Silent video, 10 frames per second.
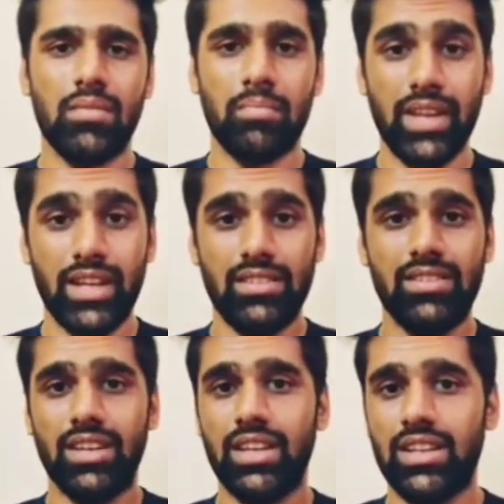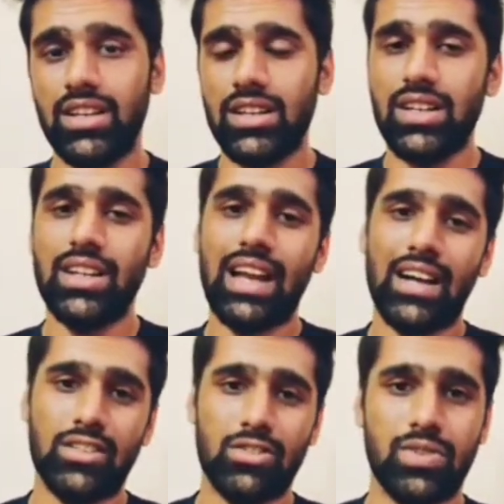minutes in the
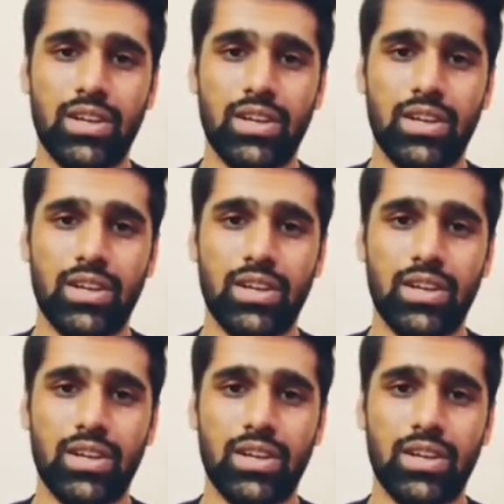last one.